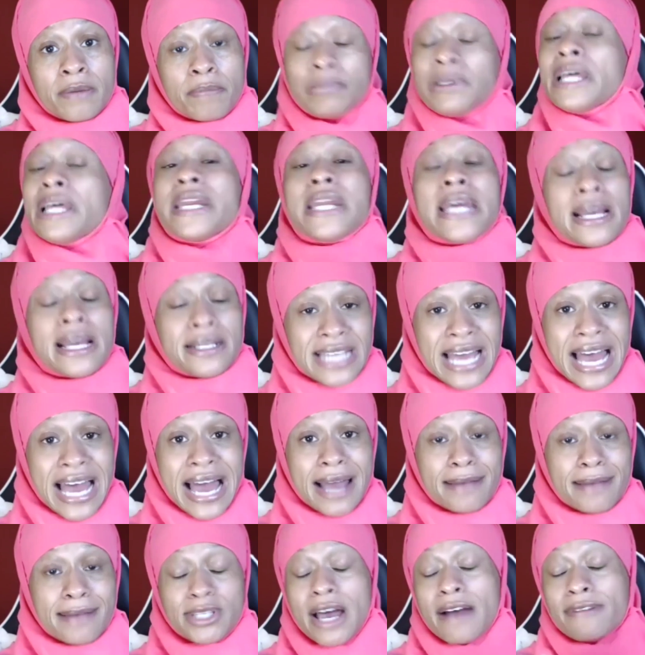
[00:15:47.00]
plenty of
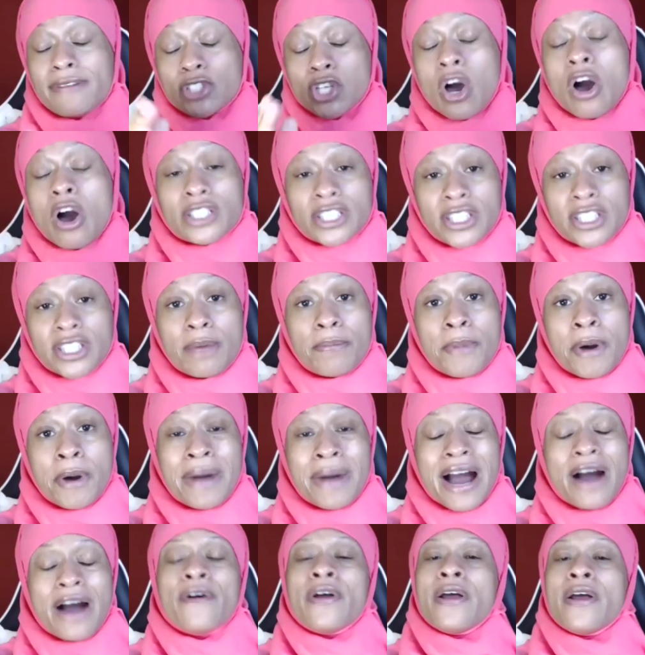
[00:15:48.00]
times. I've talked to them
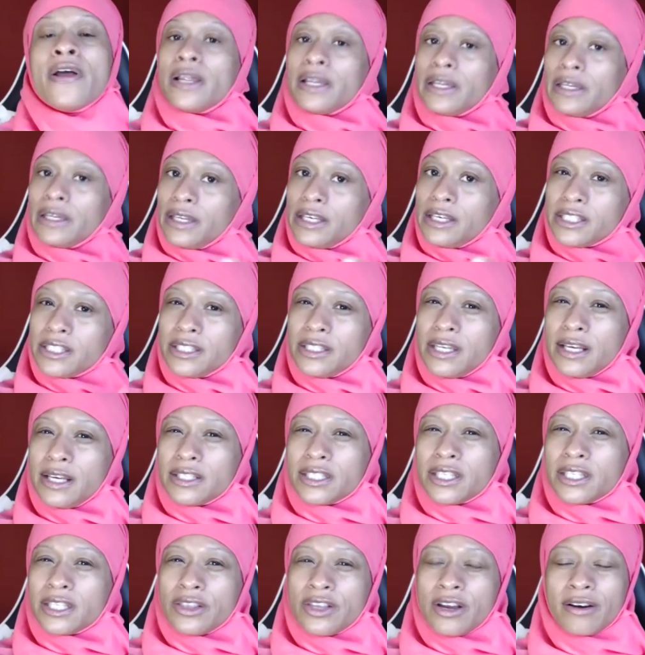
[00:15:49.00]
about
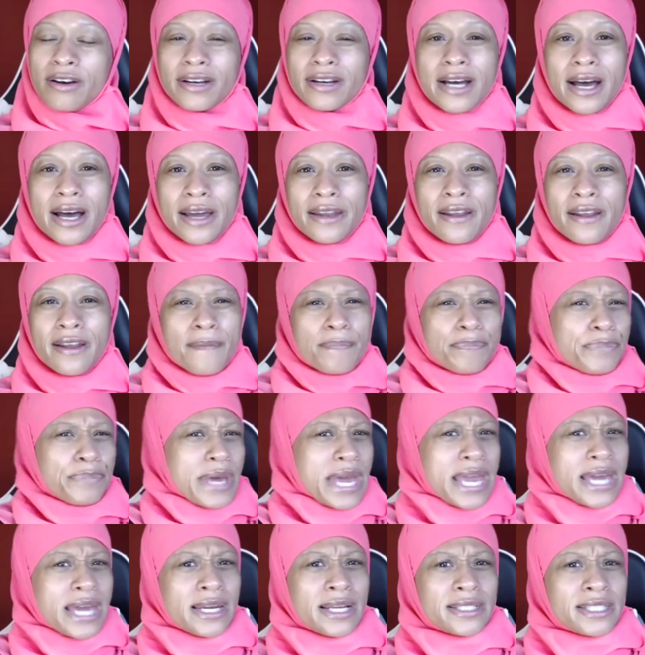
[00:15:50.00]
listening to their gut,
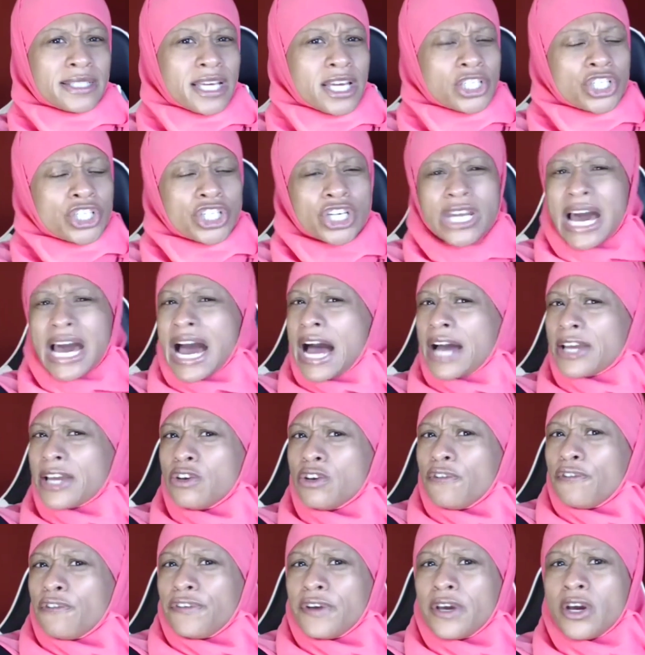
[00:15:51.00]
paying attention to how
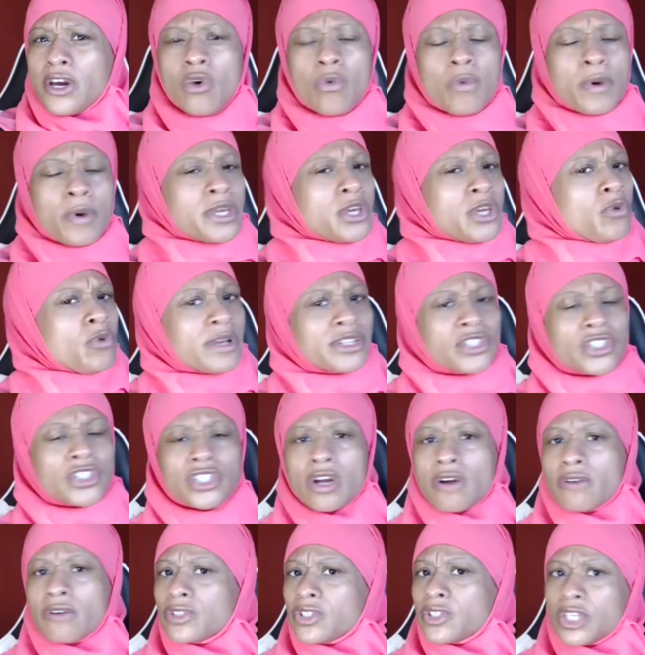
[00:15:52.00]
you feel when you're in
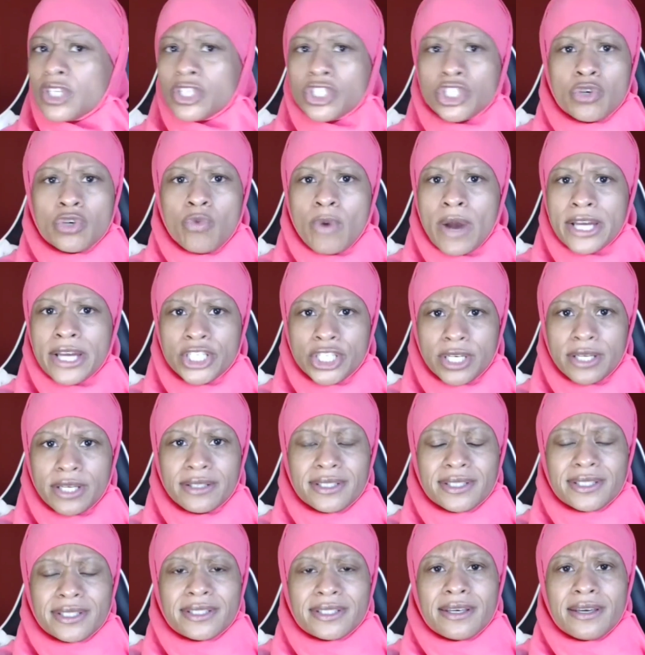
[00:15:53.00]
certain
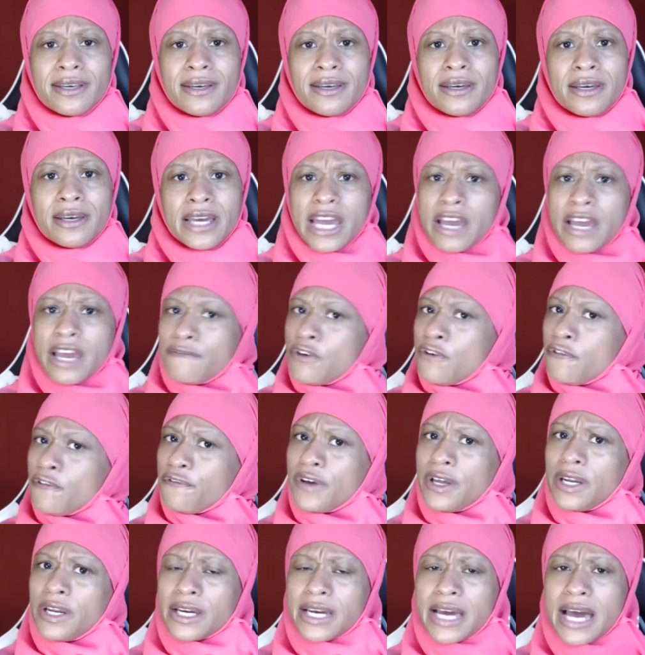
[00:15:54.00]
situations. If you're
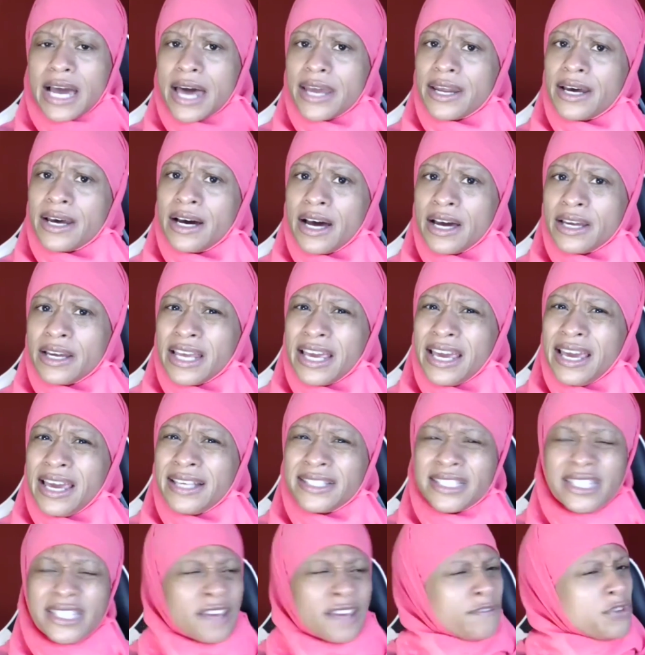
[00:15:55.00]
feeling kind of
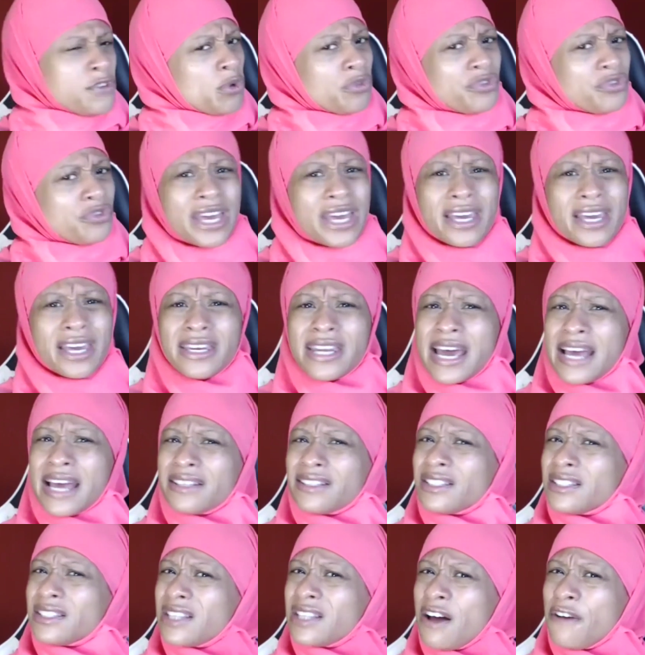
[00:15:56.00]
uneasy, if you're thinking
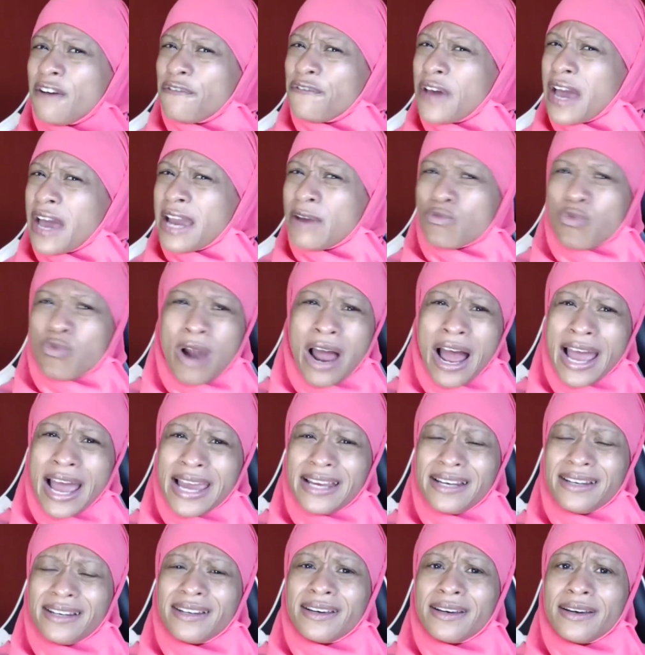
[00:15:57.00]
that stuff ain't
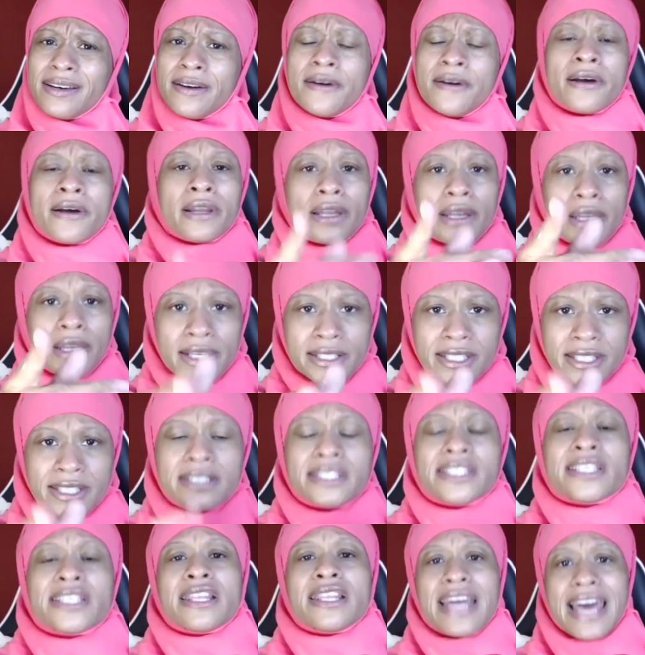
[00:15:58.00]
right,
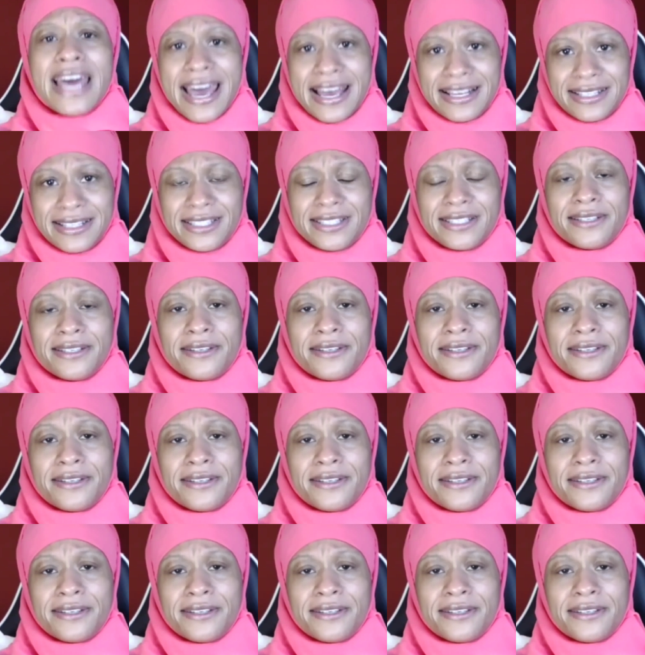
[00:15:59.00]
listen to that